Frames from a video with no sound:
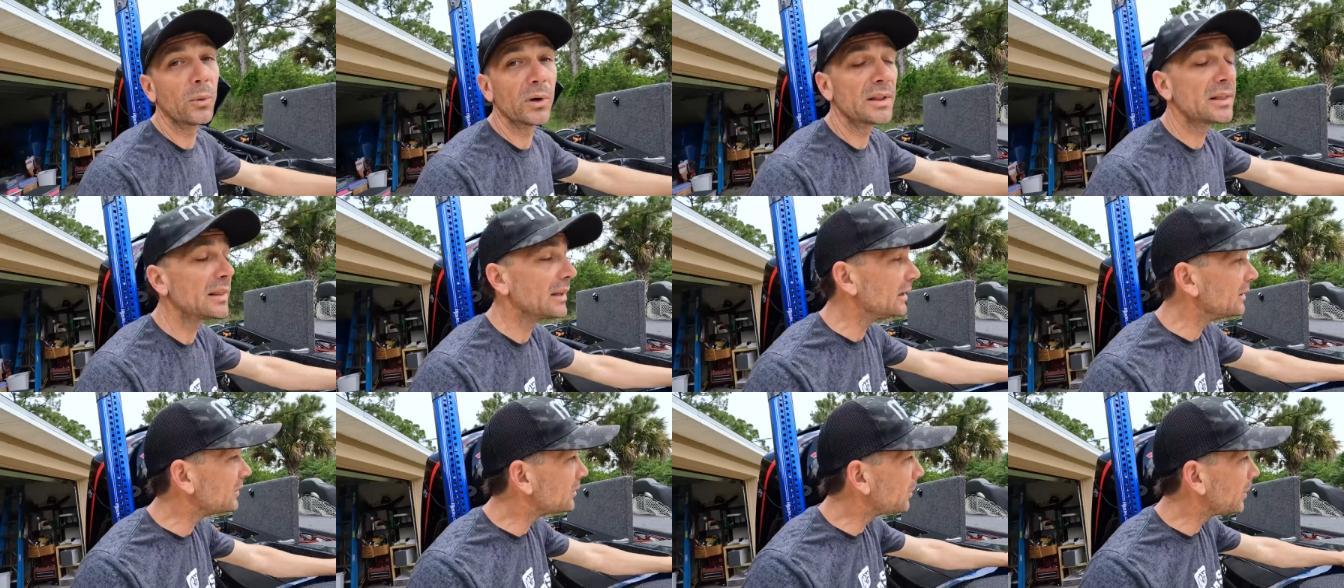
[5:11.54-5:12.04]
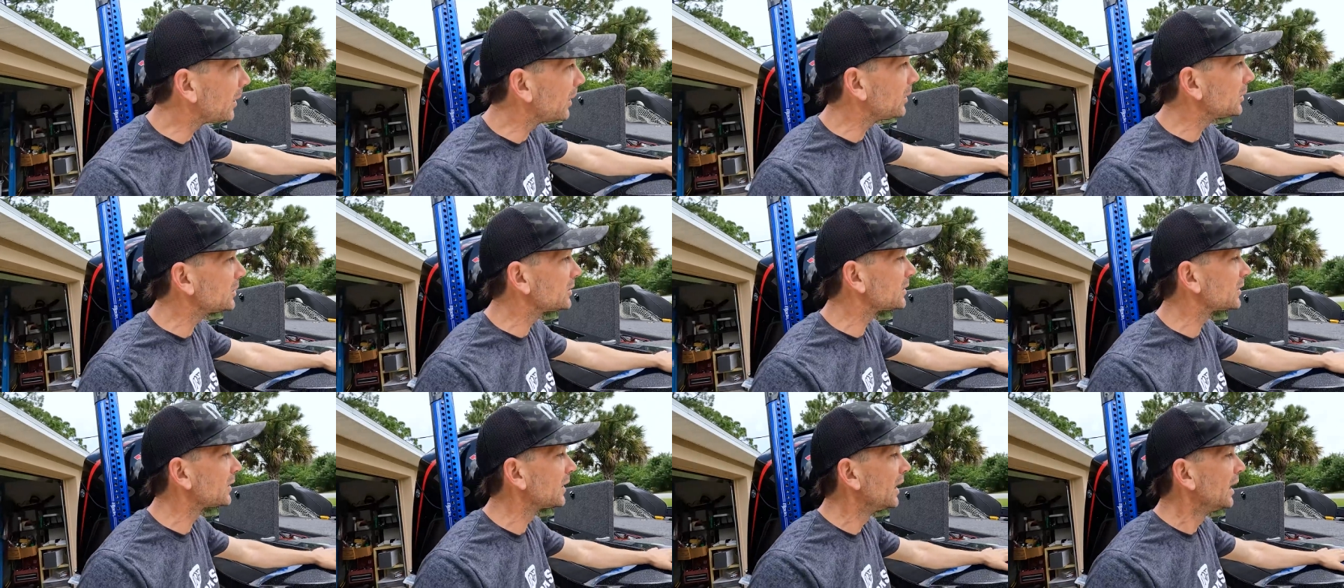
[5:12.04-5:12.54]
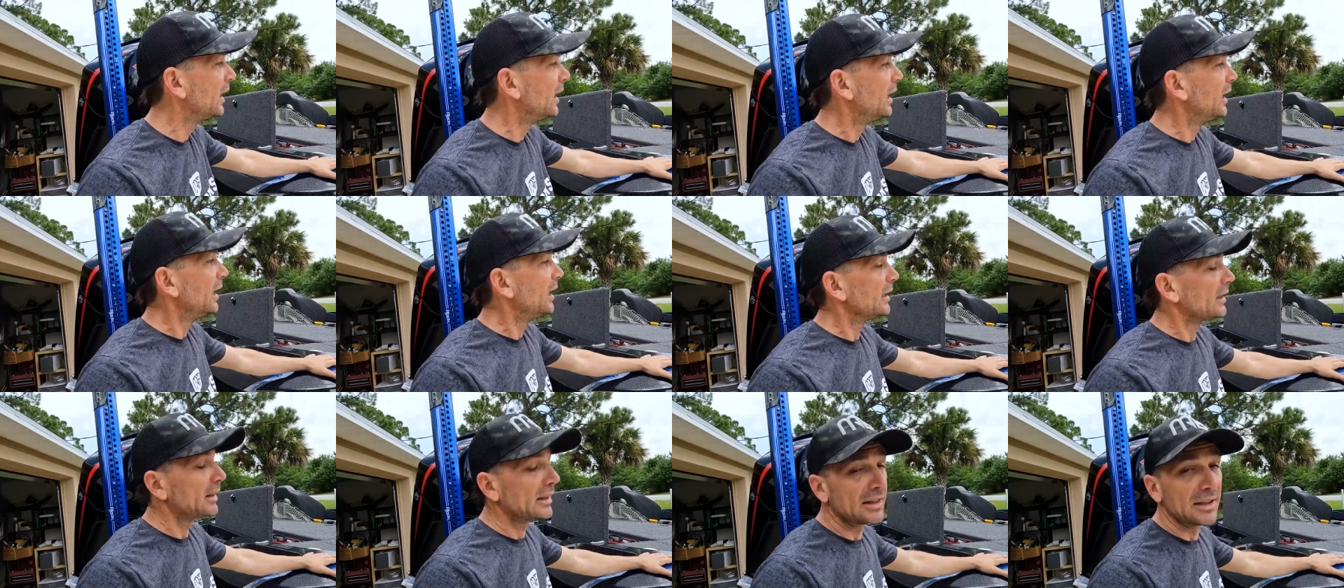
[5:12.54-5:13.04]
With these boats,
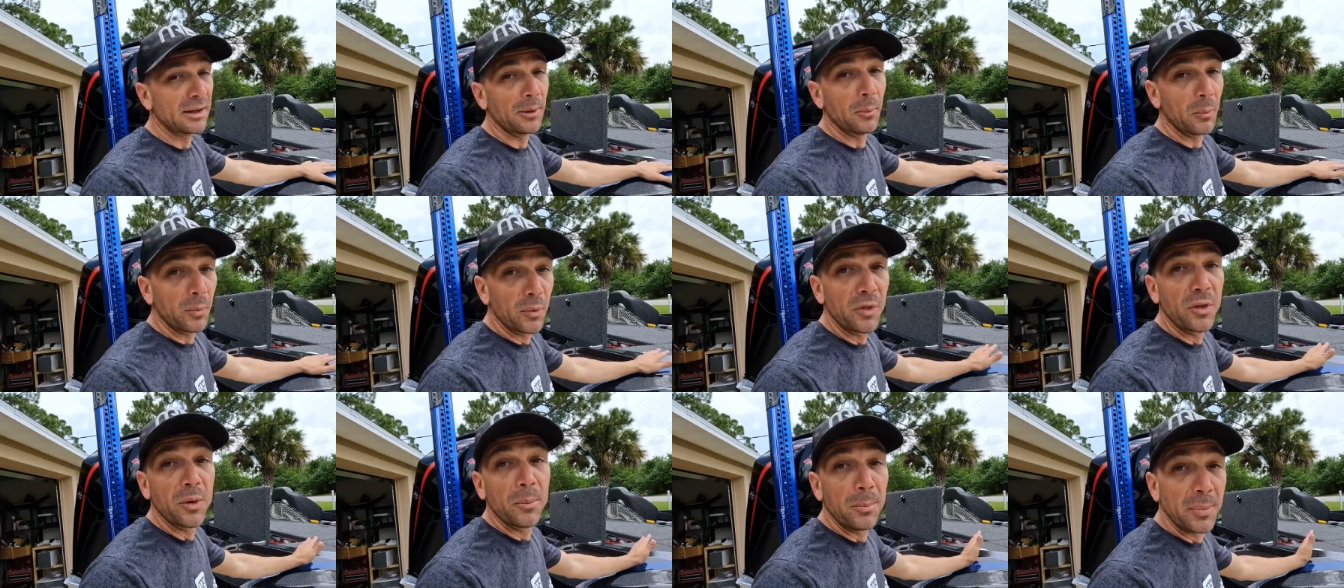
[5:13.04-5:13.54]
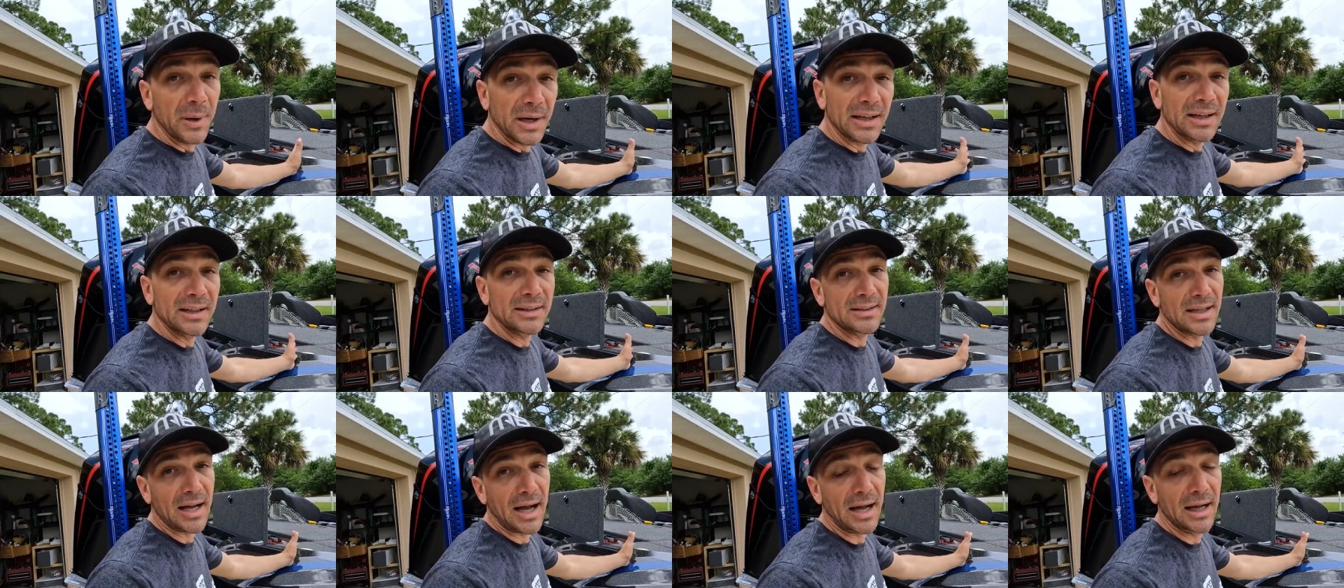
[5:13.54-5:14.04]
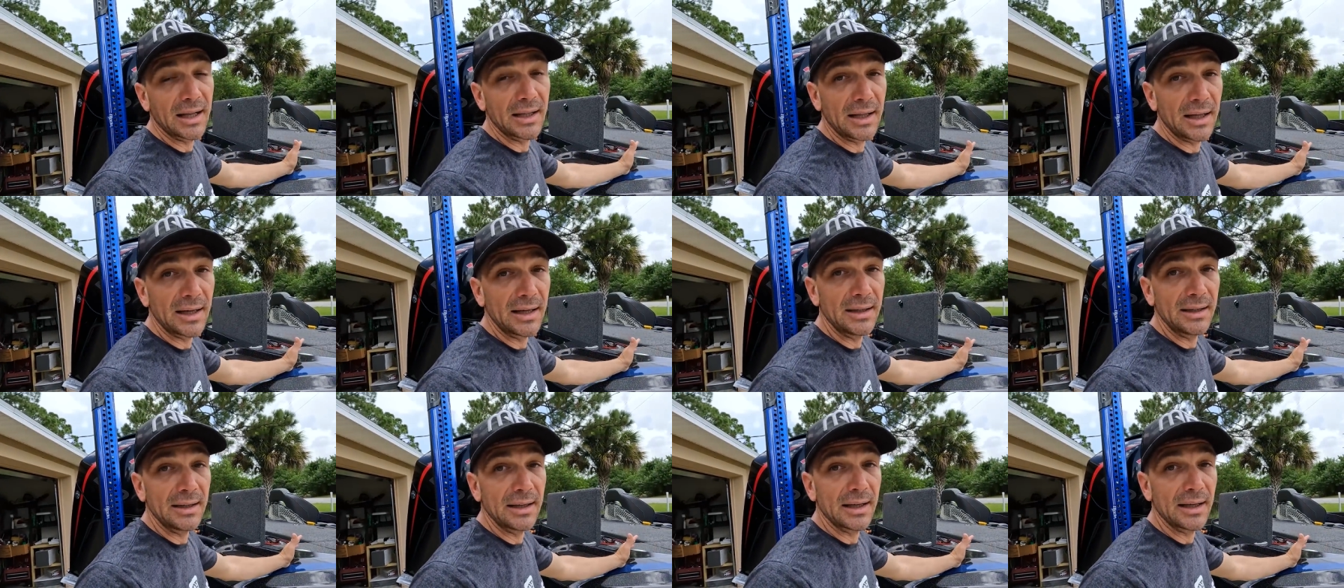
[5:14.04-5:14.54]
the biggest
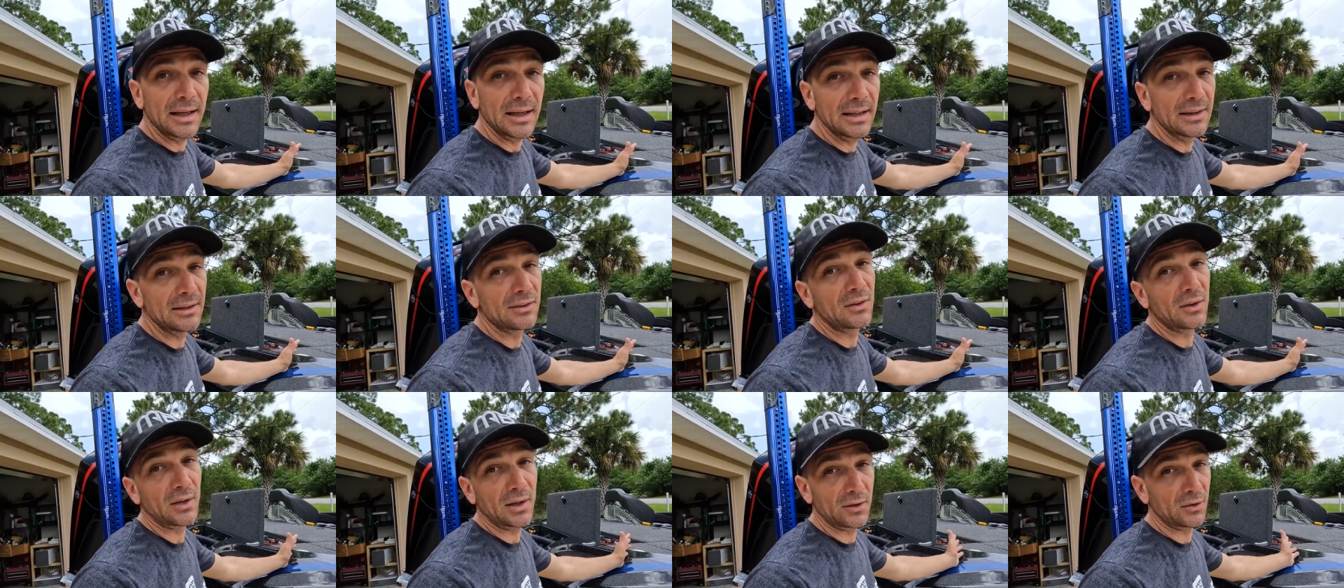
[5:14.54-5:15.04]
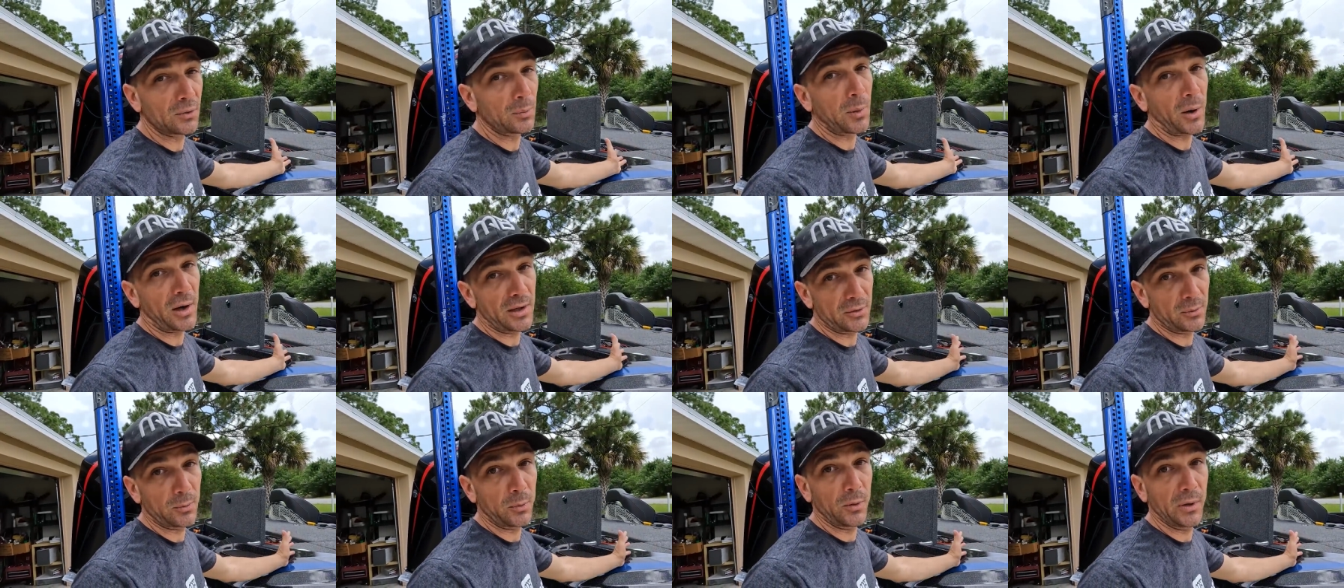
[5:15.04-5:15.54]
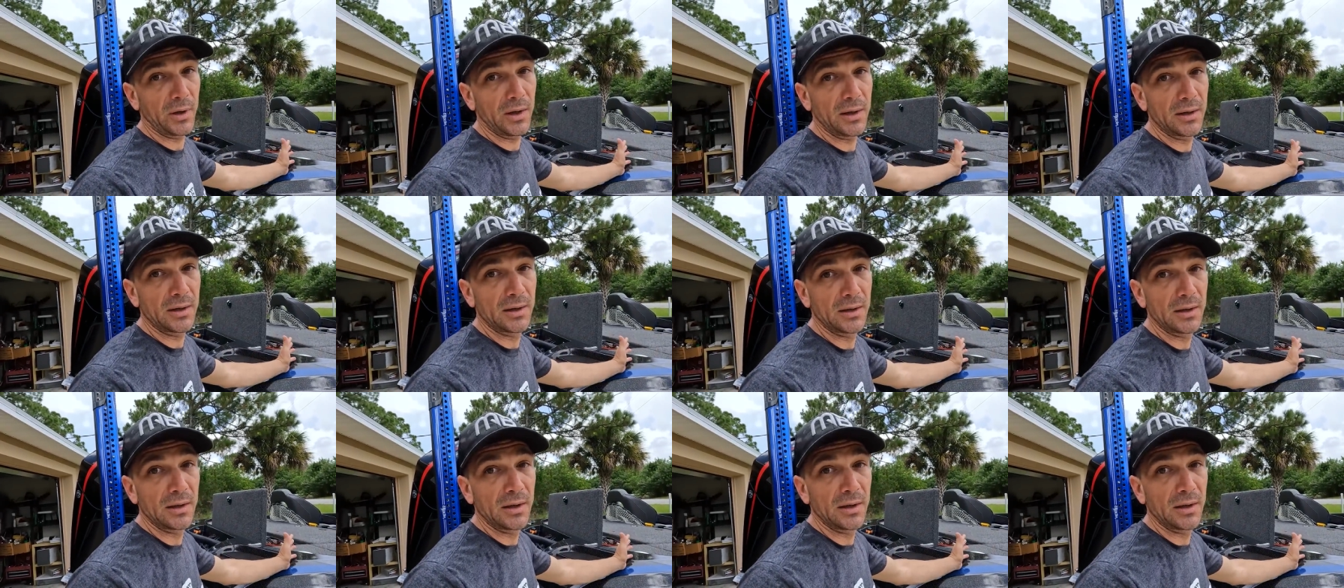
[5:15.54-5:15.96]
highlight is price point.